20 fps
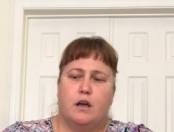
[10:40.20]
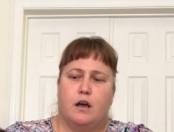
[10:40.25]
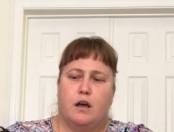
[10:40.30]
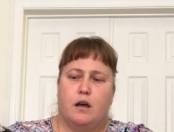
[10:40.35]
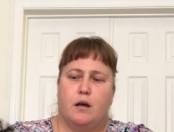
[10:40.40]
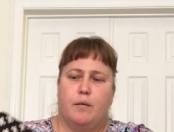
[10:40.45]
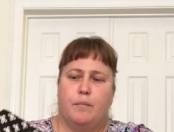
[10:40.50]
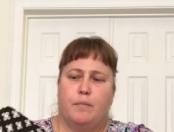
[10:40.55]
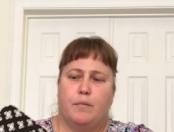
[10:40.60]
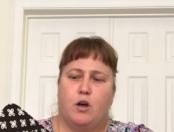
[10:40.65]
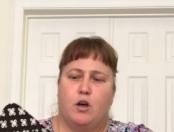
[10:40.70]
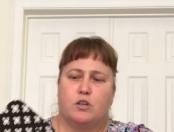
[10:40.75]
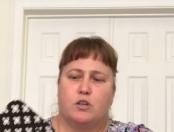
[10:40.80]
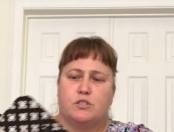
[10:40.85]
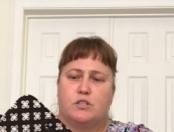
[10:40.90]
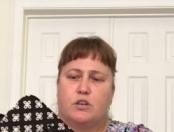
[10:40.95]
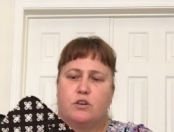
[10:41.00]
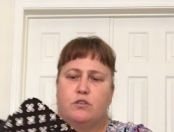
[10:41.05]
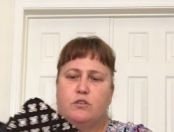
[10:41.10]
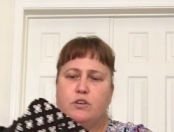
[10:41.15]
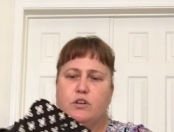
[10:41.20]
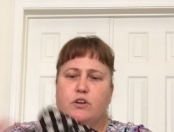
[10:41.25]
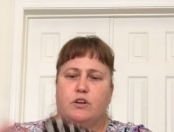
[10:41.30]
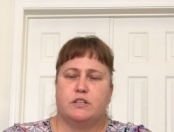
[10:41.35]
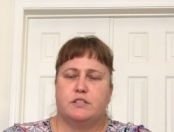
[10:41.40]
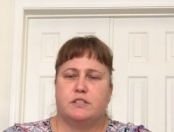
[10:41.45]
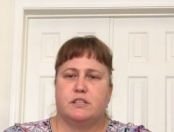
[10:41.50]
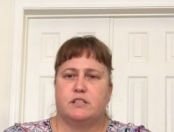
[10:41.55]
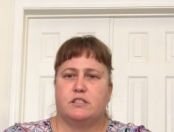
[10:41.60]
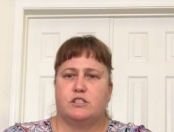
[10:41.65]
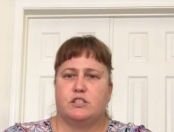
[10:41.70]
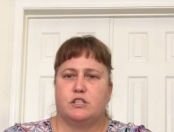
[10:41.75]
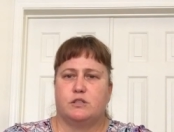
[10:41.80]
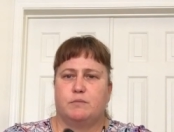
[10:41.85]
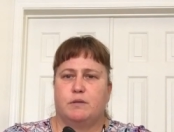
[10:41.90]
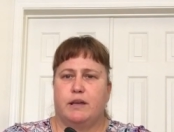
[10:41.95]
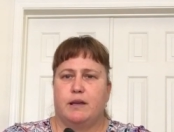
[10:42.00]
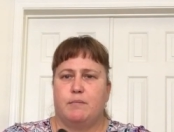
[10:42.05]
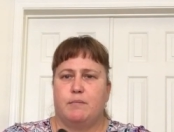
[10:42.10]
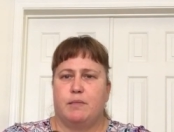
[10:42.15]
Um, also, you notice it's
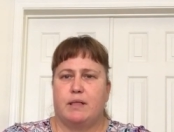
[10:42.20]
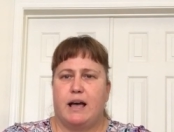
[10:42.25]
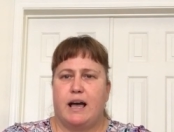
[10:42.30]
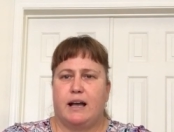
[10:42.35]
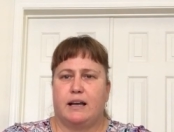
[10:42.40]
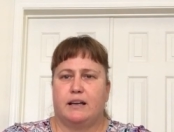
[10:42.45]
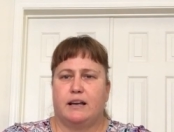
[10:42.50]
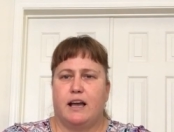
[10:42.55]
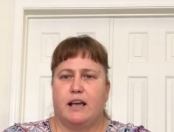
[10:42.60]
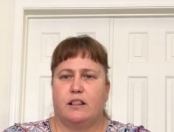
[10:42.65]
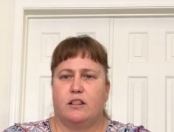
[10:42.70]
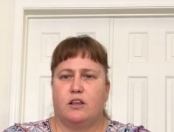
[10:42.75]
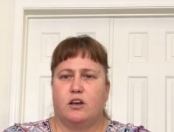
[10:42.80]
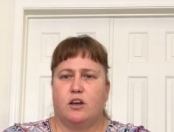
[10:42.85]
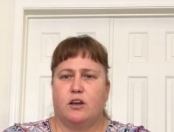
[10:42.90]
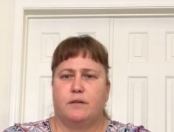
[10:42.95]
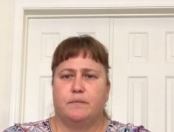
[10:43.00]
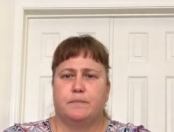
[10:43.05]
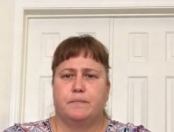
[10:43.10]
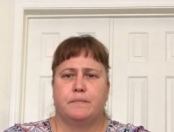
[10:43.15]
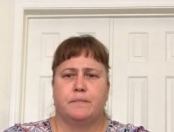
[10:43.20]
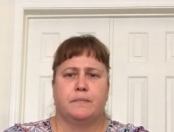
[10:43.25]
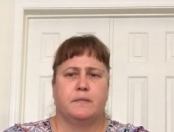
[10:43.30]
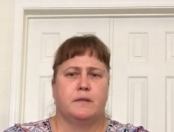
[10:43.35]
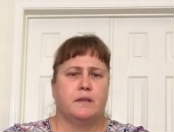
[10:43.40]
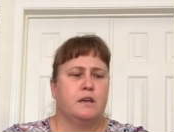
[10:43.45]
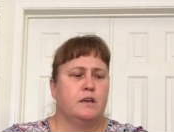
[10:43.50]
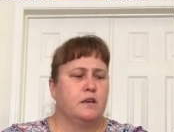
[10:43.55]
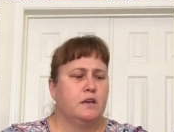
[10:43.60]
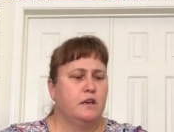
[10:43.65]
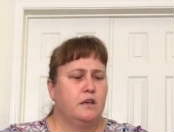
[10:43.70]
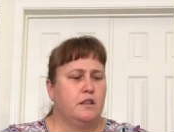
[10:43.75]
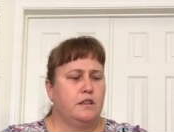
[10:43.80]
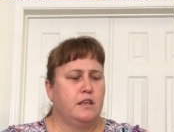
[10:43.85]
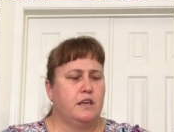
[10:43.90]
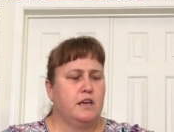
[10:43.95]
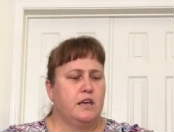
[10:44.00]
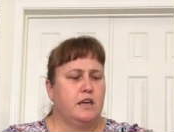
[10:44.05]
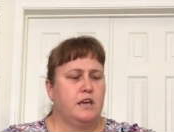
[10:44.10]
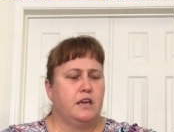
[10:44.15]
just plain black nylon.
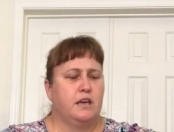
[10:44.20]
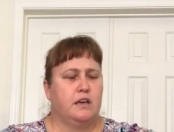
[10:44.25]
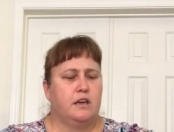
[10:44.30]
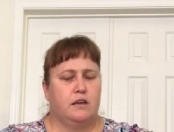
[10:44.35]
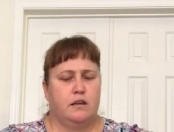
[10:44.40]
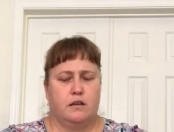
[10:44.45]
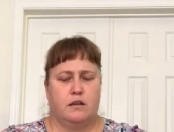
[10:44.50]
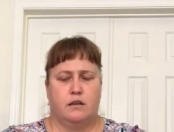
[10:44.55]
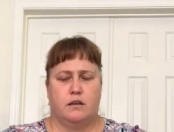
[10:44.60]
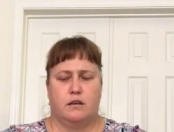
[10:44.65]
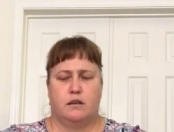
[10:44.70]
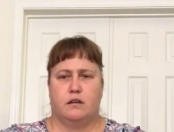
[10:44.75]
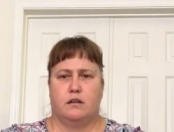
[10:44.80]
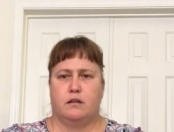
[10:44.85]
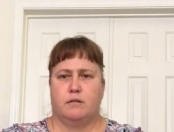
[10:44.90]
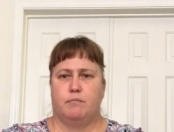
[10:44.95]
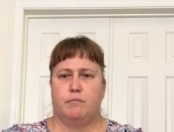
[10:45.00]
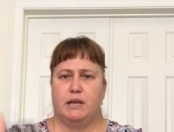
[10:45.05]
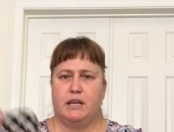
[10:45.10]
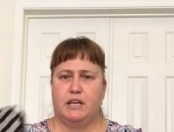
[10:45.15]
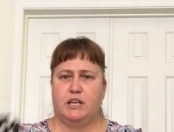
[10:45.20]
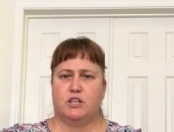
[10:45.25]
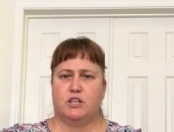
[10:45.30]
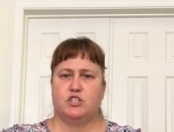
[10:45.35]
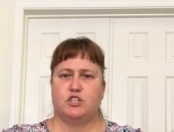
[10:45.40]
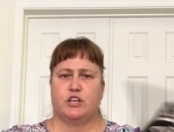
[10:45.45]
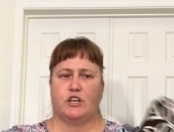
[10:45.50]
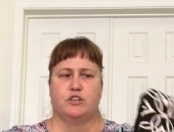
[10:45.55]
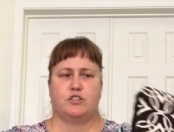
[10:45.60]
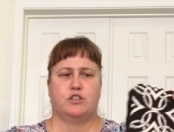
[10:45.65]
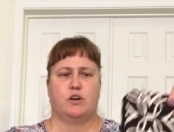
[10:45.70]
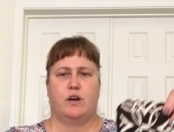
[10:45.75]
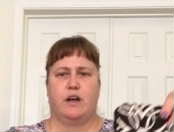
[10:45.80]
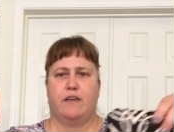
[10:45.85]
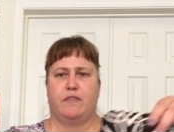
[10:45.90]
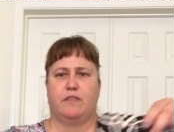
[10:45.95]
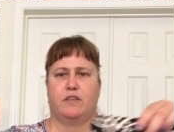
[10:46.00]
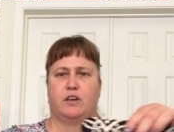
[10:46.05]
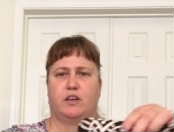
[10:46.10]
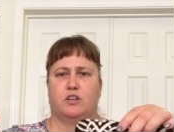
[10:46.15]
The mini concerto
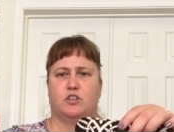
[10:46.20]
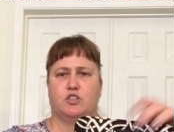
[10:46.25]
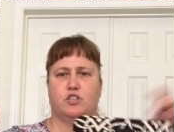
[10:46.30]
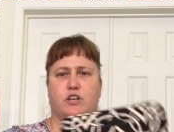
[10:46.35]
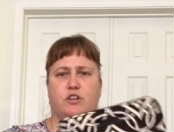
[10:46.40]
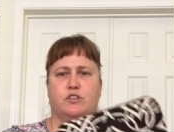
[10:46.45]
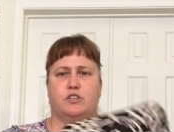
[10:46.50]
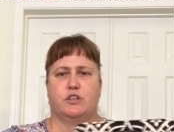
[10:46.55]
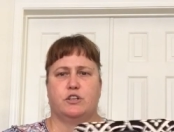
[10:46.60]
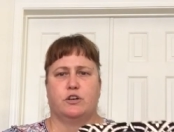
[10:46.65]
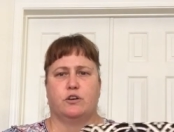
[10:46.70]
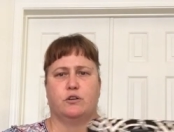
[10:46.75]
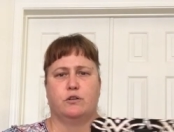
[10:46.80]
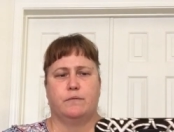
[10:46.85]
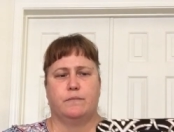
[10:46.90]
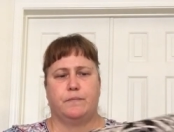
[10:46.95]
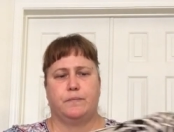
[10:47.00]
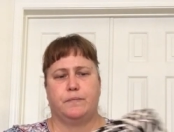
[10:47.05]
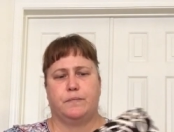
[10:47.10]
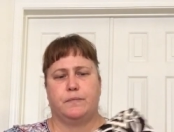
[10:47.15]
and the concerto,